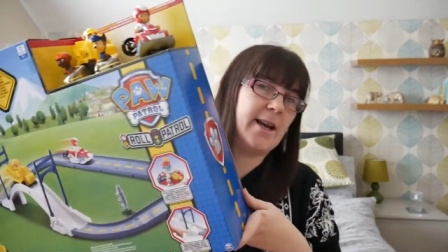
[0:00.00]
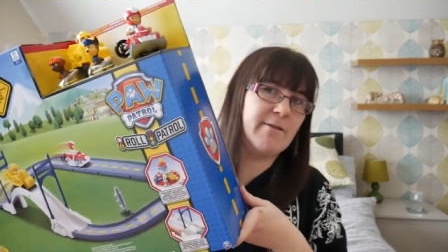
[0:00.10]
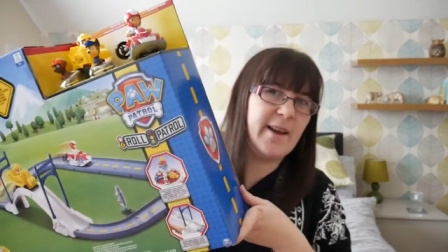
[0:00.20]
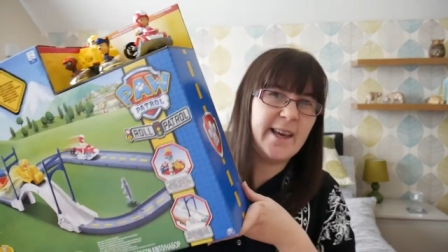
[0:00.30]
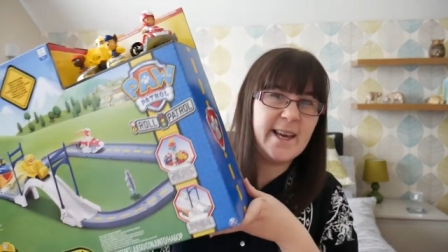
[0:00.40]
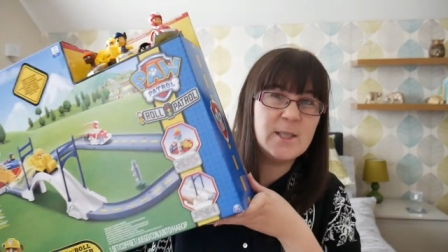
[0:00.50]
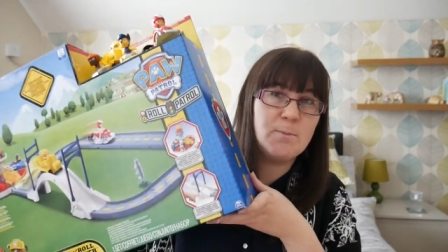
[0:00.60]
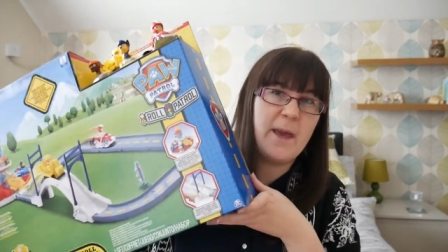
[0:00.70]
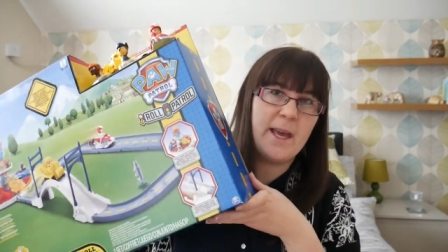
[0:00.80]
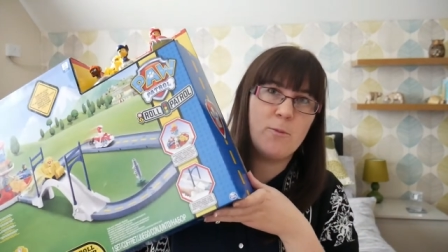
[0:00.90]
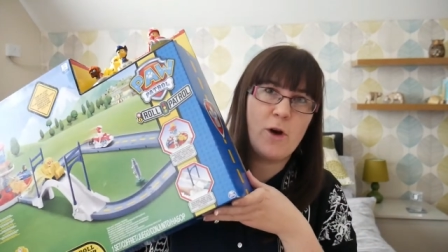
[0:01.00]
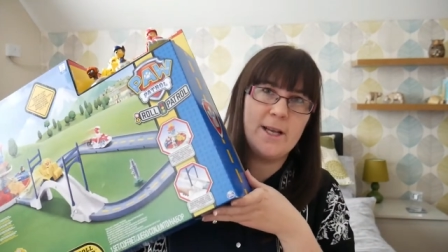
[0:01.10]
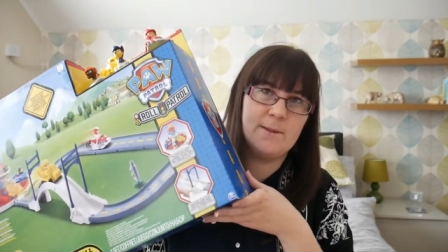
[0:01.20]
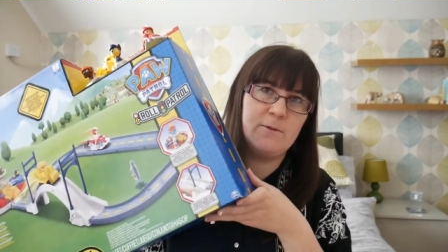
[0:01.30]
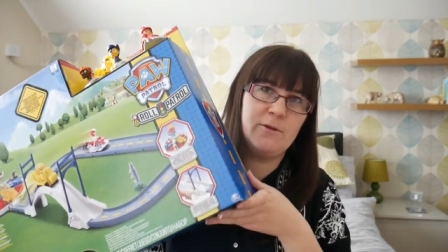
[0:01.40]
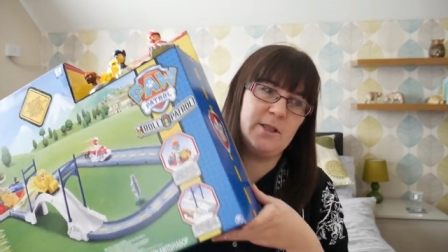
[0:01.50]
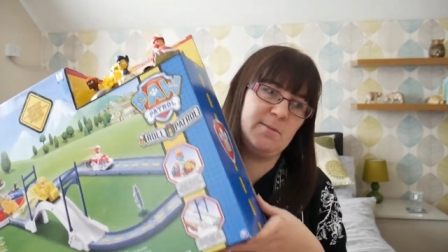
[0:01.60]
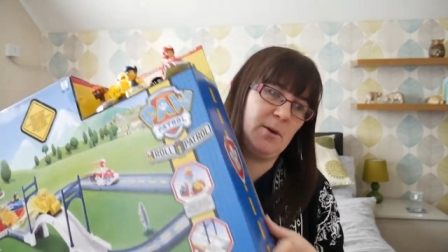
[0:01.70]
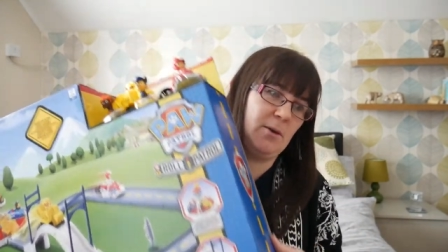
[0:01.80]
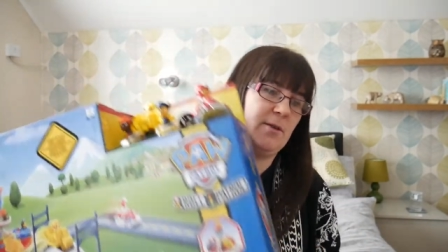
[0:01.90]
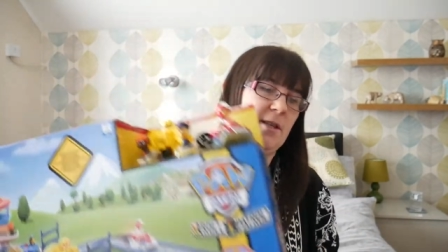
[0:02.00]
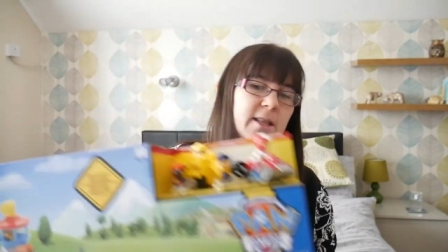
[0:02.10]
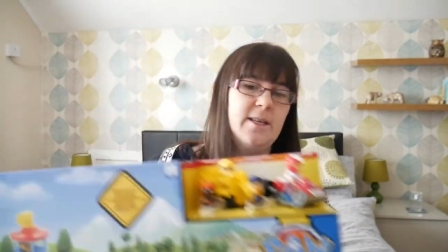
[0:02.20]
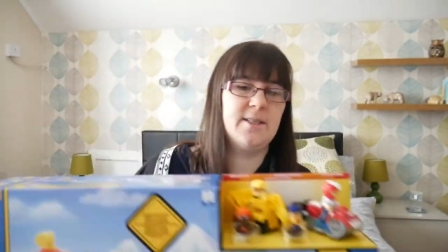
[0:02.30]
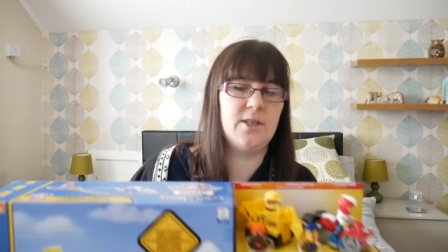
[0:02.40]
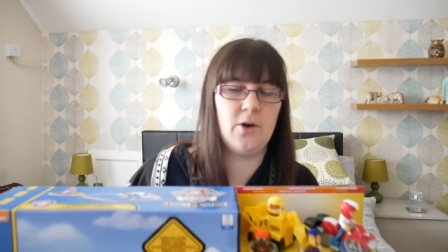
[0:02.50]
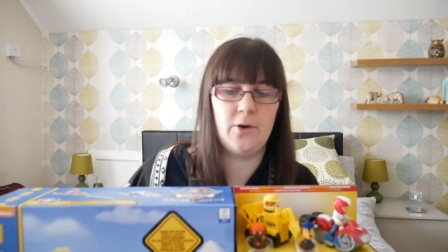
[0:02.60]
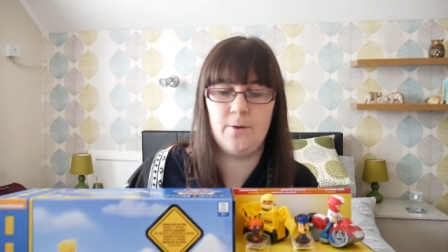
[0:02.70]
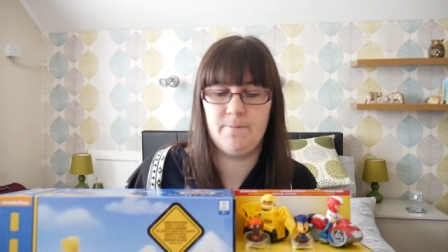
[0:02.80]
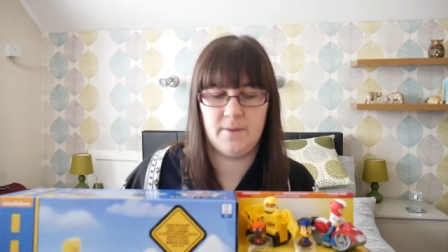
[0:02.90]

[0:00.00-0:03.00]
of like his big present for his birthday this year.